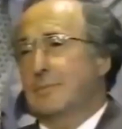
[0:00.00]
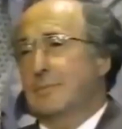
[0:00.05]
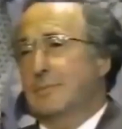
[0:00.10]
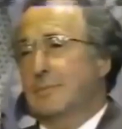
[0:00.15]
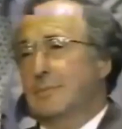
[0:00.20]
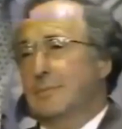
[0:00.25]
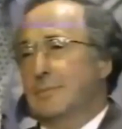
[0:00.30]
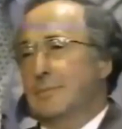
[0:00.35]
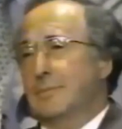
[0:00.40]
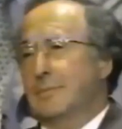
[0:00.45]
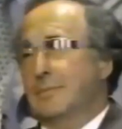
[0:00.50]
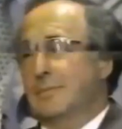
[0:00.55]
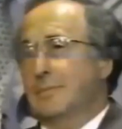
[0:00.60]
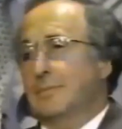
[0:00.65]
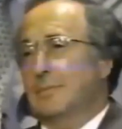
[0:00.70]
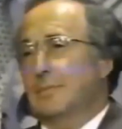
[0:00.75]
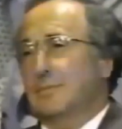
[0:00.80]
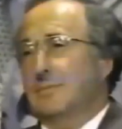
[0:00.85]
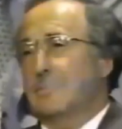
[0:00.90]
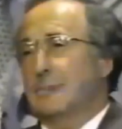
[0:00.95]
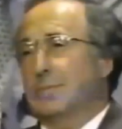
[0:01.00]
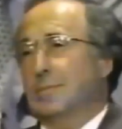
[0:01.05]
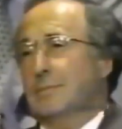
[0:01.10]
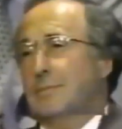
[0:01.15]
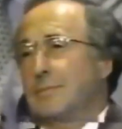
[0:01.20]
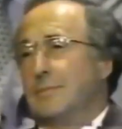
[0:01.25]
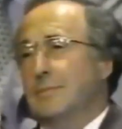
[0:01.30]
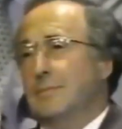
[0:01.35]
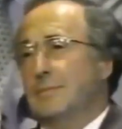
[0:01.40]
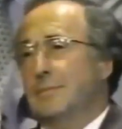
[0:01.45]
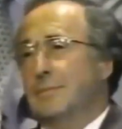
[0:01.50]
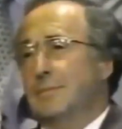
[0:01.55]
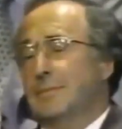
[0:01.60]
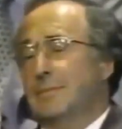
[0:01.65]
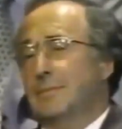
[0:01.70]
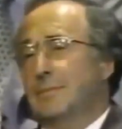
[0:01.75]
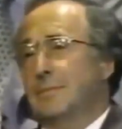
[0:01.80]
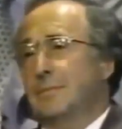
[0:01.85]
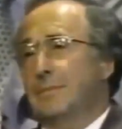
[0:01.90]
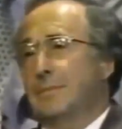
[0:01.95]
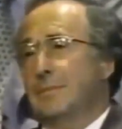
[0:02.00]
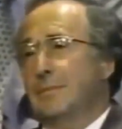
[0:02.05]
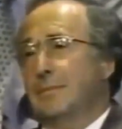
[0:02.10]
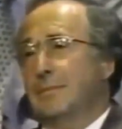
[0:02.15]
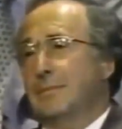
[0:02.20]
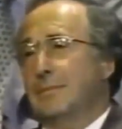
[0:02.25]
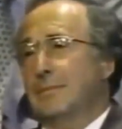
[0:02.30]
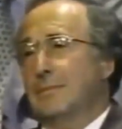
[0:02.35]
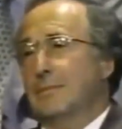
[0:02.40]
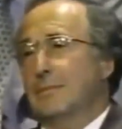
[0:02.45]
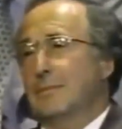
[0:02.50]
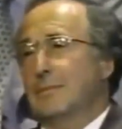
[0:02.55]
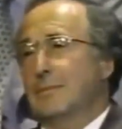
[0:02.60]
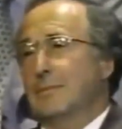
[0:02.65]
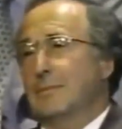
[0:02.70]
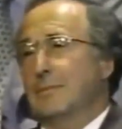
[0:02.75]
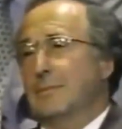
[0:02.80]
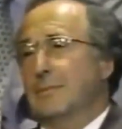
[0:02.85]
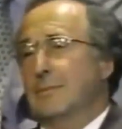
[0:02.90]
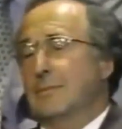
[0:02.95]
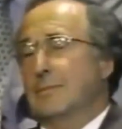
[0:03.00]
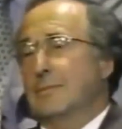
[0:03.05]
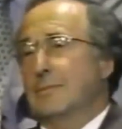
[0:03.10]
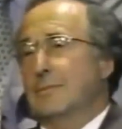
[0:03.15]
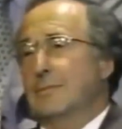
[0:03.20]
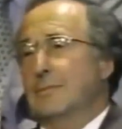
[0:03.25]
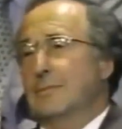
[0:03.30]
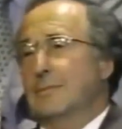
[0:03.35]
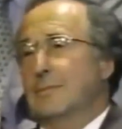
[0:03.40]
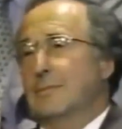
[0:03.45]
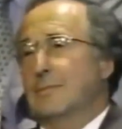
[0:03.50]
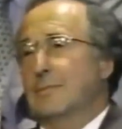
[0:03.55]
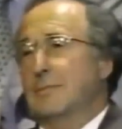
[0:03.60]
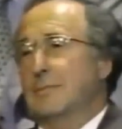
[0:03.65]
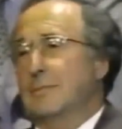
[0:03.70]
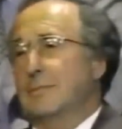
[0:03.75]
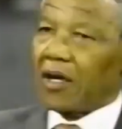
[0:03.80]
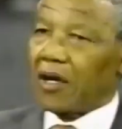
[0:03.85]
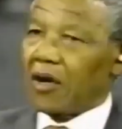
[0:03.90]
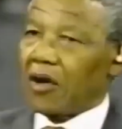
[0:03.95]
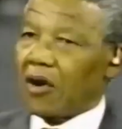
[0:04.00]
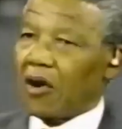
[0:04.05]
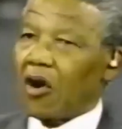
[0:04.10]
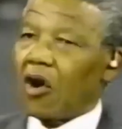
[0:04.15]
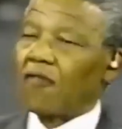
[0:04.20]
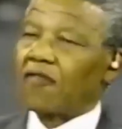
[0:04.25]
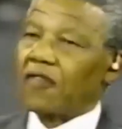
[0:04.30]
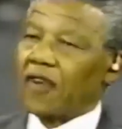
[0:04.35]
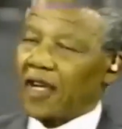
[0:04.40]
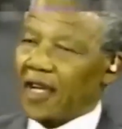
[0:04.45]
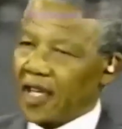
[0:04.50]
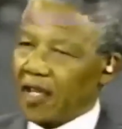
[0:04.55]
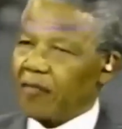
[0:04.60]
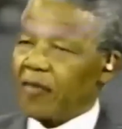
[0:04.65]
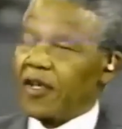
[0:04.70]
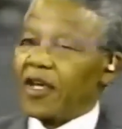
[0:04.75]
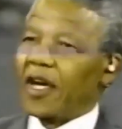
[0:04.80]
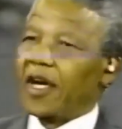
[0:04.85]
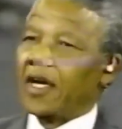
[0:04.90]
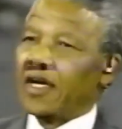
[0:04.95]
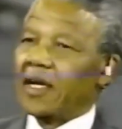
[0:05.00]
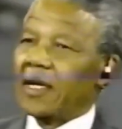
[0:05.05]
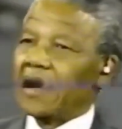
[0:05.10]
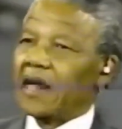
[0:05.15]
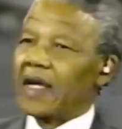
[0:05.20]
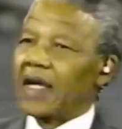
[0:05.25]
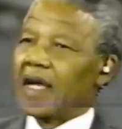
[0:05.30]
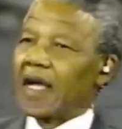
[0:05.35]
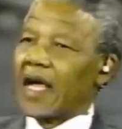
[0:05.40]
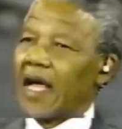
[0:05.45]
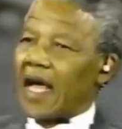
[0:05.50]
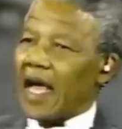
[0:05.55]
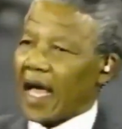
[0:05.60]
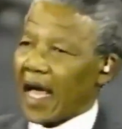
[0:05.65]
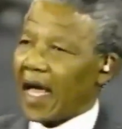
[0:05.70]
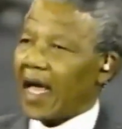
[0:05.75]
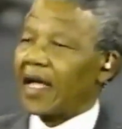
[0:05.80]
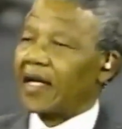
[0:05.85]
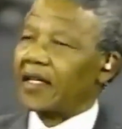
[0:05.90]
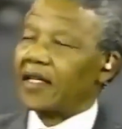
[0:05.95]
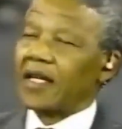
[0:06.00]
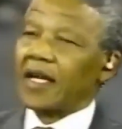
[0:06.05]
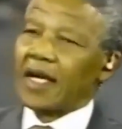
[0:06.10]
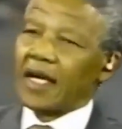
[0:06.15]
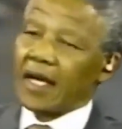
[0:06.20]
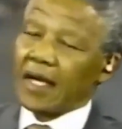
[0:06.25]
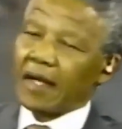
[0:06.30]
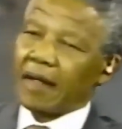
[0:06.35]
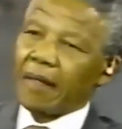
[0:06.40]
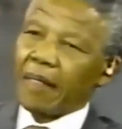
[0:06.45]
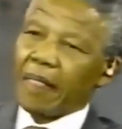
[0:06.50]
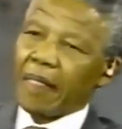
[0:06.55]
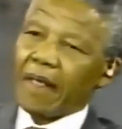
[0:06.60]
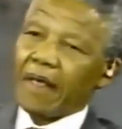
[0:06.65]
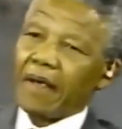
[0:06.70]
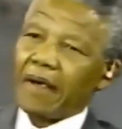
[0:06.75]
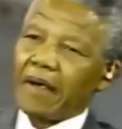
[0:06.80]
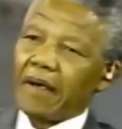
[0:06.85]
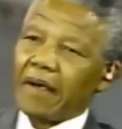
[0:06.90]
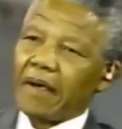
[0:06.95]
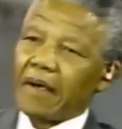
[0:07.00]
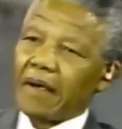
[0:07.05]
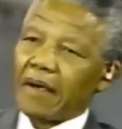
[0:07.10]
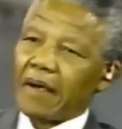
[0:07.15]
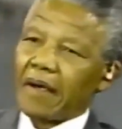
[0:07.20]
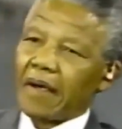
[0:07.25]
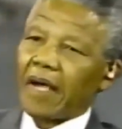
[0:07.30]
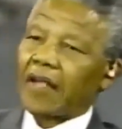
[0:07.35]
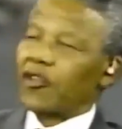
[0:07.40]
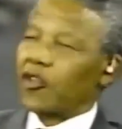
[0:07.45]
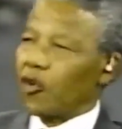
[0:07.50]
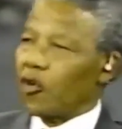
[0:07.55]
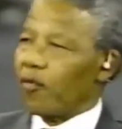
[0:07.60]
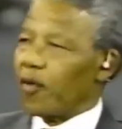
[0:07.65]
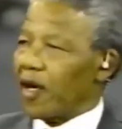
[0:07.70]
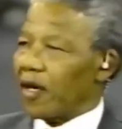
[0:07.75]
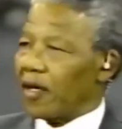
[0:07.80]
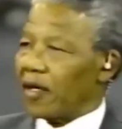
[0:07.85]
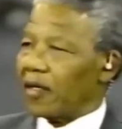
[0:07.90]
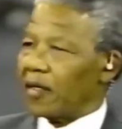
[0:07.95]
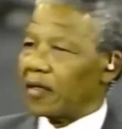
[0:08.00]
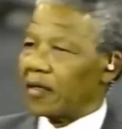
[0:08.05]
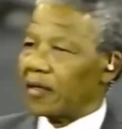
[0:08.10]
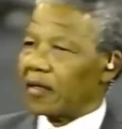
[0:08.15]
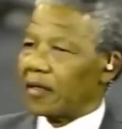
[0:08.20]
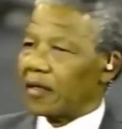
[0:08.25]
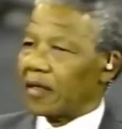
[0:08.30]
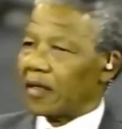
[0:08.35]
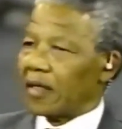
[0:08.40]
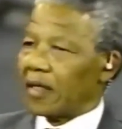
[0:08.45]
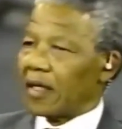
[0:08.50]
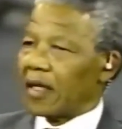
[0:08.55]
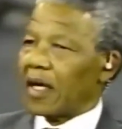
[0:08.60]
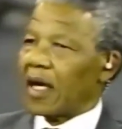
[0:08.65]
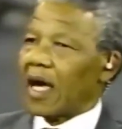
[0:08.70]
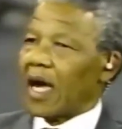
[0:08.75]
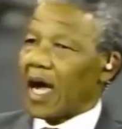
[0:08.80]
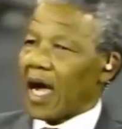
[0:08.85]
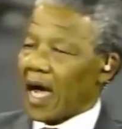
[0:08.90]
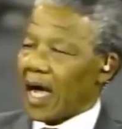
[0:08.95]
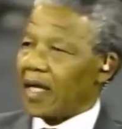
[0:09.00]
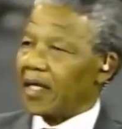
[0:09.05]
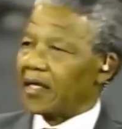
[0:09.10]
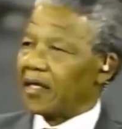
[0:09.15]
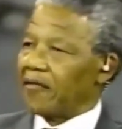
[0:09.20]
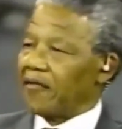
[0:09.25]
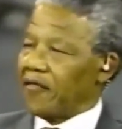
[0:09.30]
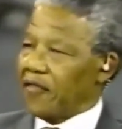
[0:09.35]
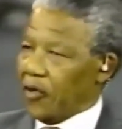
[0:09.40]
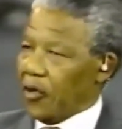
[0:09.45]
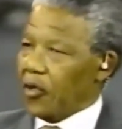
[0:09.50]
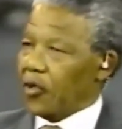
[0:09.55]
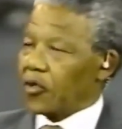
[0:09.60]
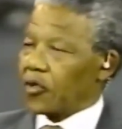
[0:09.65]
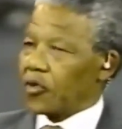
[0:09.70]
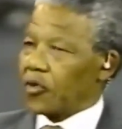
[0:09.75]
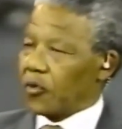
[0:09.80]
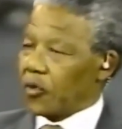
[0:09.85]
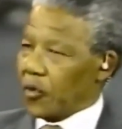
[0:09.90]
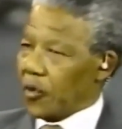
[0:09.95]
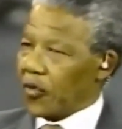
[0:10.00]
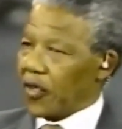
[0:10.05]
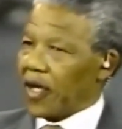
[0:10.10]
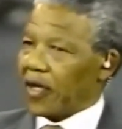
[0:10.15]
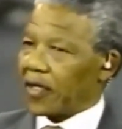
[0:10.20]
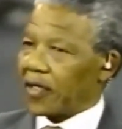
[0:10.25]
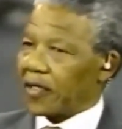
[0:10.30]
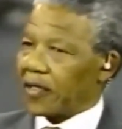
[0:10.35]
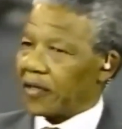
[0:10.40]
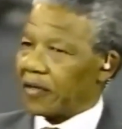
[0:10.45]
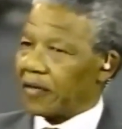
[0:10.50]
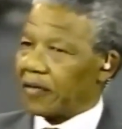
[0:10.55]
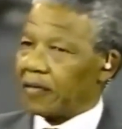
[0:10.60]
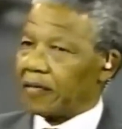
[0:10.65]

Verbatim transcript: want me to be involved in the internal affairs of Libya and uh, uh, Cuba. I refuse to do that.